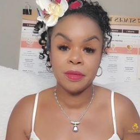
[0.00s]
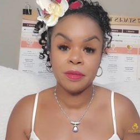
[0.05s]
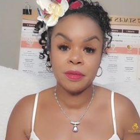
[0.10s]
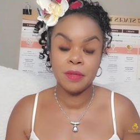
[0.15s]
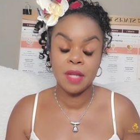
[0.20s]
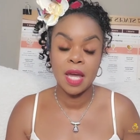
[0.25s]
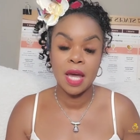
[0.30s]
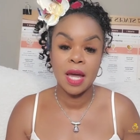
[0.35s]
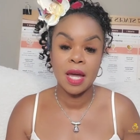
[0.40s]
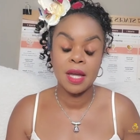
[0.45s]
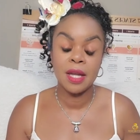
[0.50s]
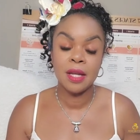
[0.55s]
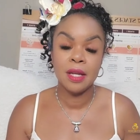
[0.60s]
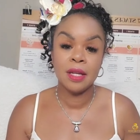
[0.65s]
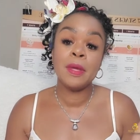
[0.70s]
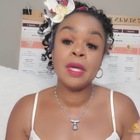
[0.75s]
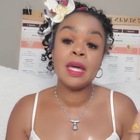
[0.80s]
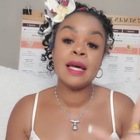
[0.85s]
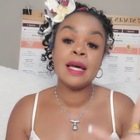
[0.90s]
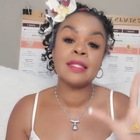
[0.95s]
okay?
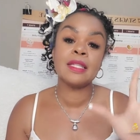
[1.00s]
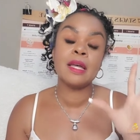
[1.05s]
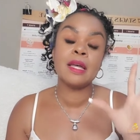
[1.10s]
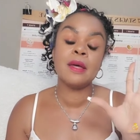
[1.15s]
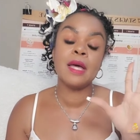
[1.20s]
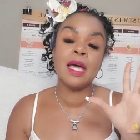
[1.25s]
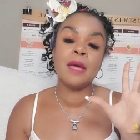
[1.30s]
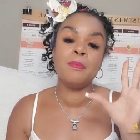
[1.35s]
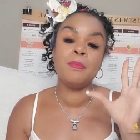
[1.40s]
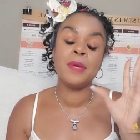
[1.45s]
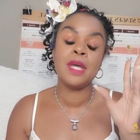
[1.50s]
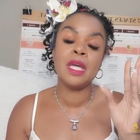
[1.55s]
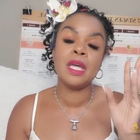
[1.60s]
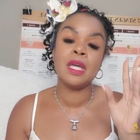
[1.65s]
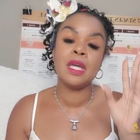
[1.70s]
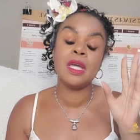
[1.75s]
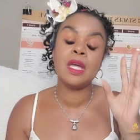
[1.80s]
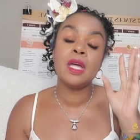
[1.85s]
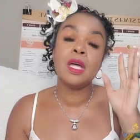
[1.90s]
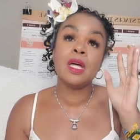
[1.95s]
Because it
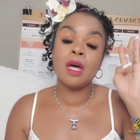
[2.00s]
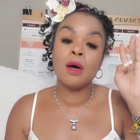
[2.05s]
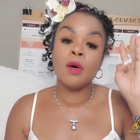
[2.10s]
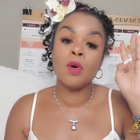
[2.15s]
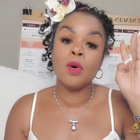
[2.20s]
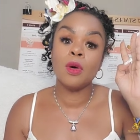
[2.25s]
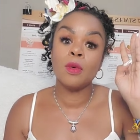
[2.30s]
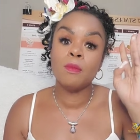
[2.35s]
be the